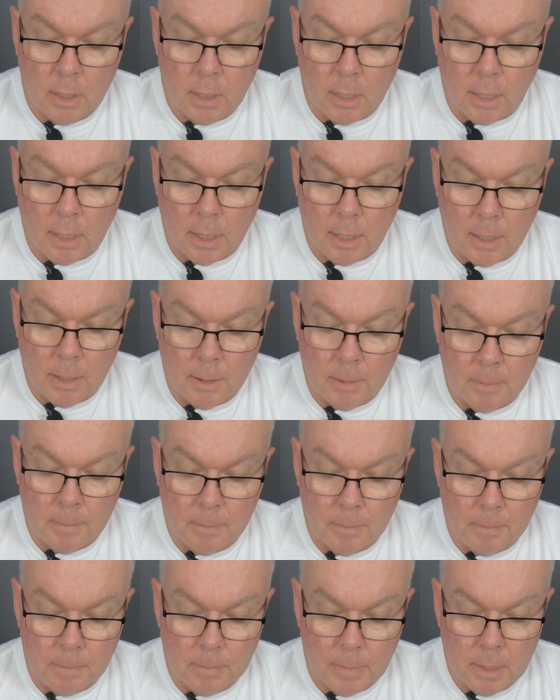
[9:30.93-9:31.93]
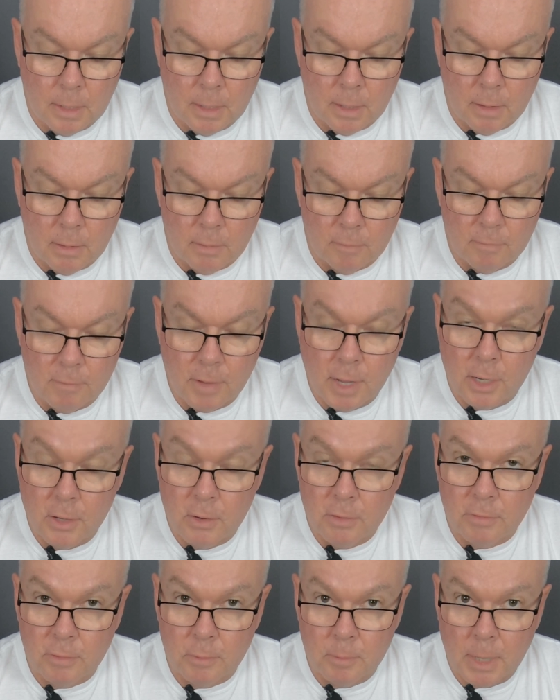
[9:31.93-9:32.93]

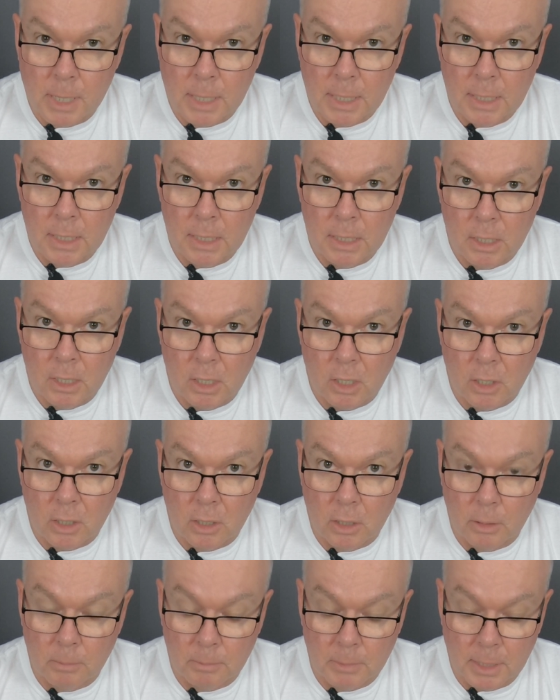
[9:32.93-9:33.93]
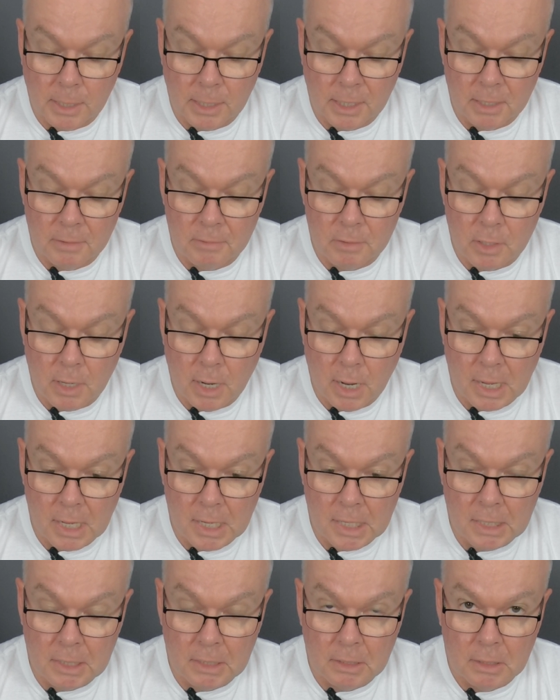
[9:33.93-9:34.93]
Value for money, I'm going to give it
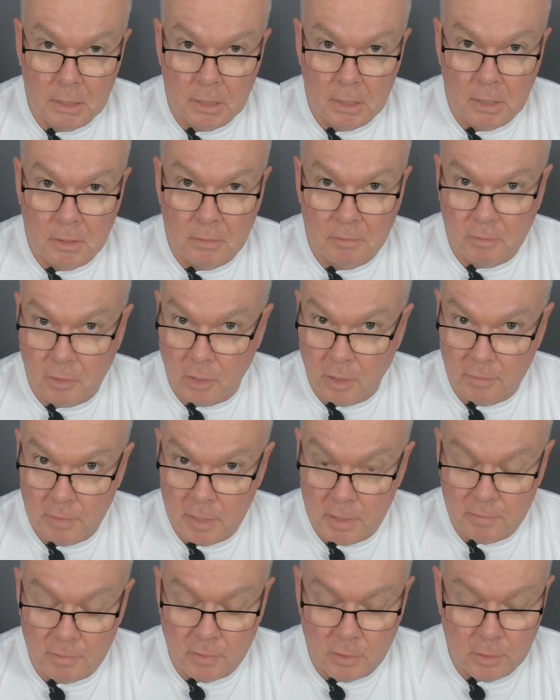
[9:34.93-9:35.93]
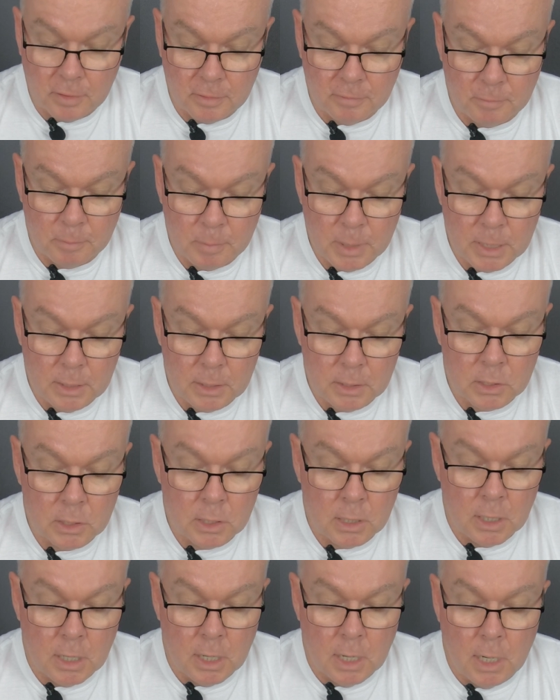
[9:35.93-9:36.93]
a 5 out of 5 beers.
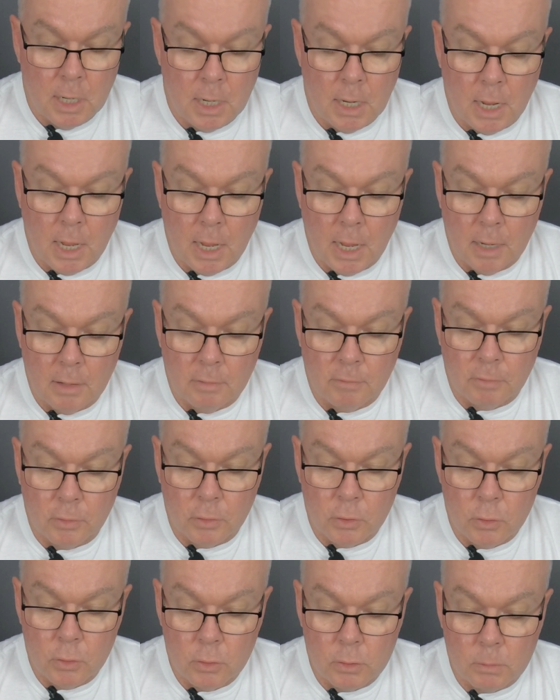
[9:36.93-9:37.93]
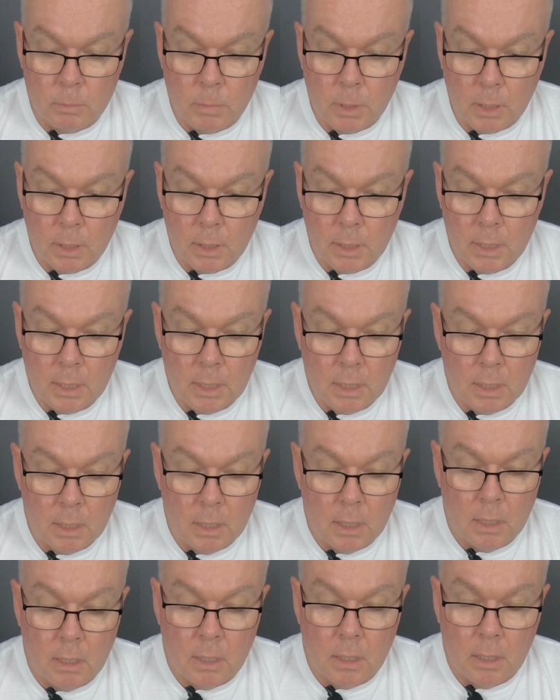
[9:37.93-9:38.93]
And for usability,
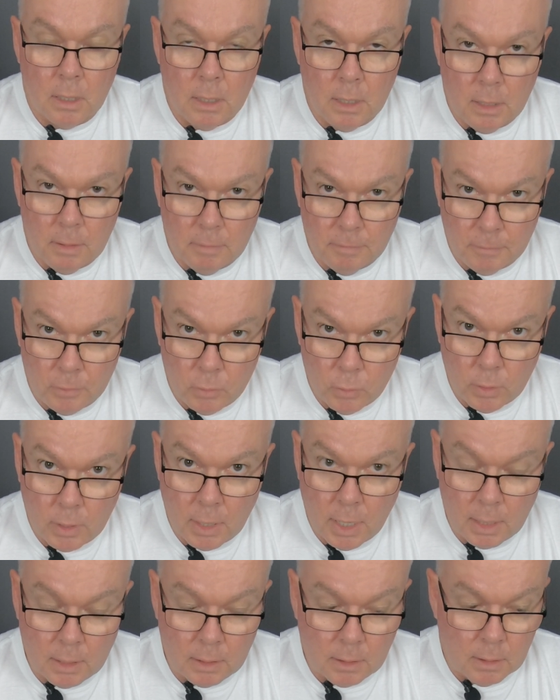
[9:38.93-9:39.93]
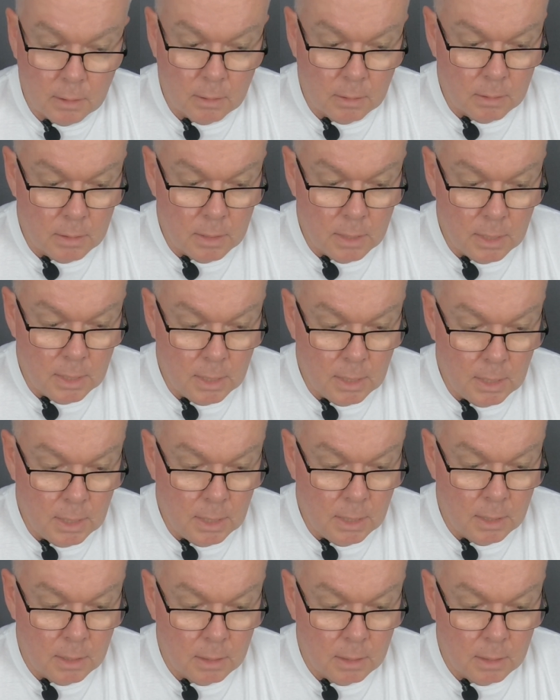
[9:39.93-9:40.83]
if you get the